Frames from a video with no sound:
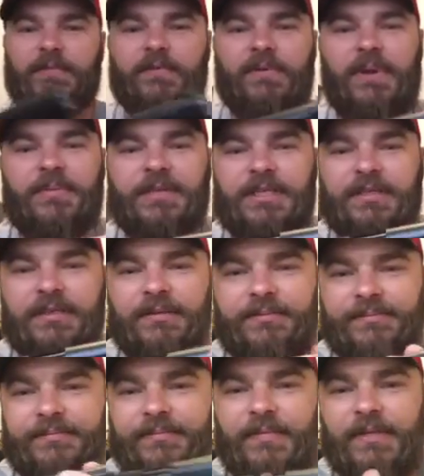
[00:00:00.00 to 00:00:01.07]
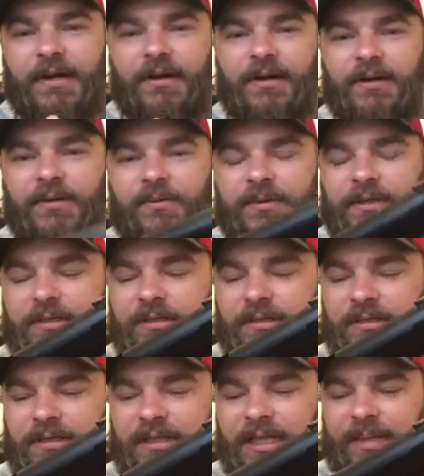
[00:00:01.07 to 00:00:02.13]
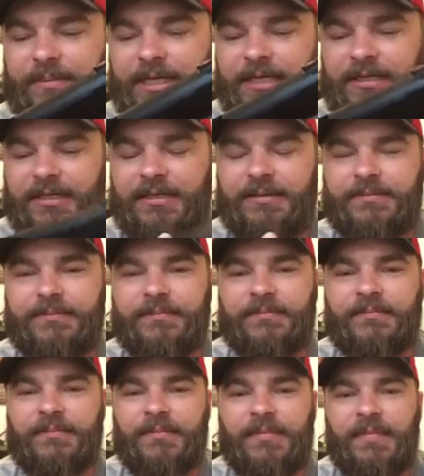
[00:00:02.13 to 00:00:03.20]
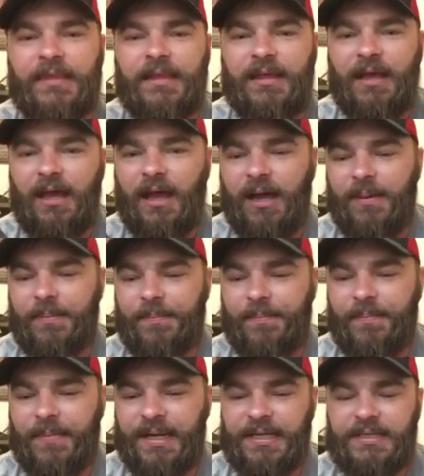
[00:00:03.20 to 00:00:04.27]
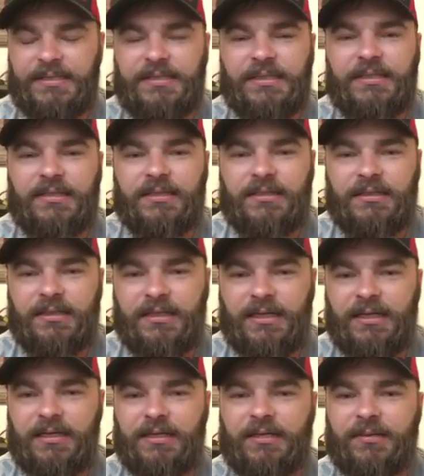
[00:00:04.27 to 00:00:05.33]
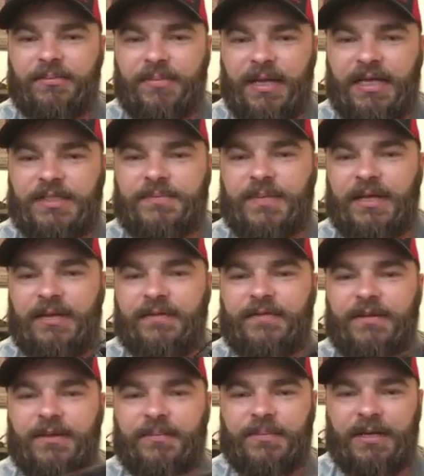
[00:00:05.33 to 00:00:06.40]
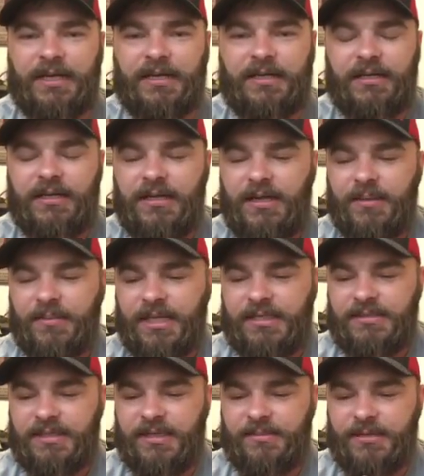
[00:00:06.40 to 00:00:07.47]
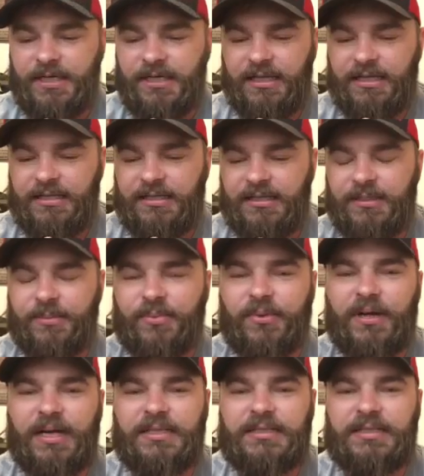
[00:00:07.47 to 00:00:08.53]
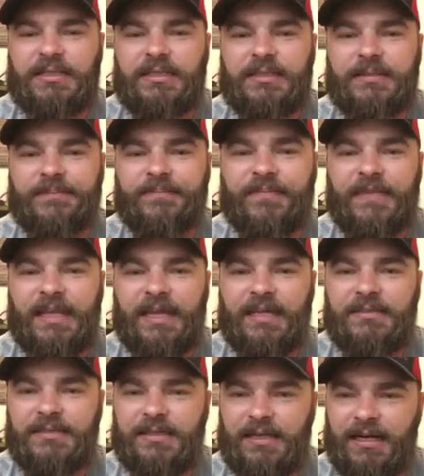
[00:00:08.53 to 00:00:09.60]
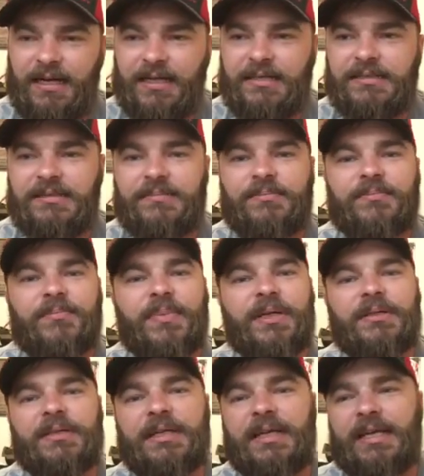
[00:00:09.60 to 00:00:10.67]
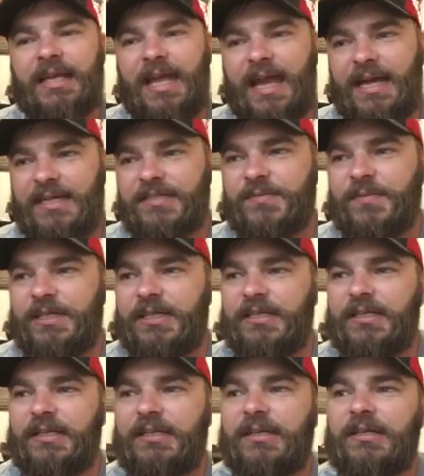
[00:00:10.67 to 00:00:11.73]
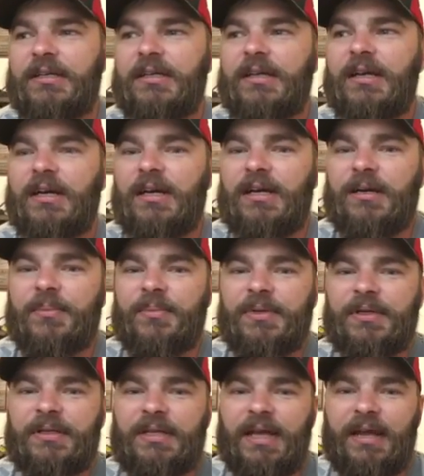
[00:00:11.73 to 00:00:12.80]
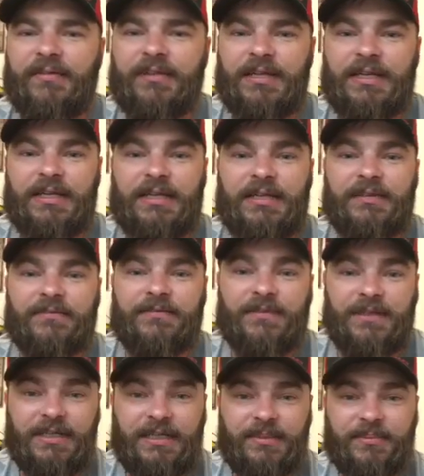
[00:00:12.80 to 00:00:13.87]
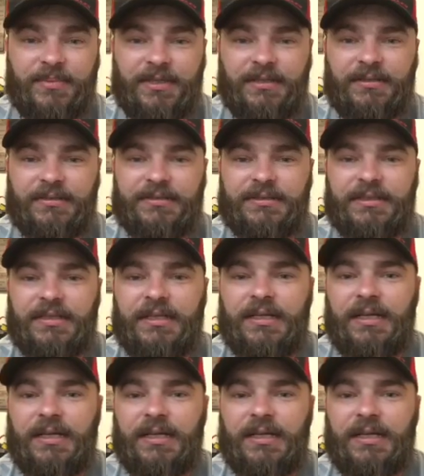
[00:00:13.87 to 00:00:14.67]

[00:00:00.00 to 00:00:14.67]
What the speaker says: Remington R1 Limited. Amazing gun. Best bang for your buck. By the time I got done pricing the STIs, building a Caspian, having an Infinity built,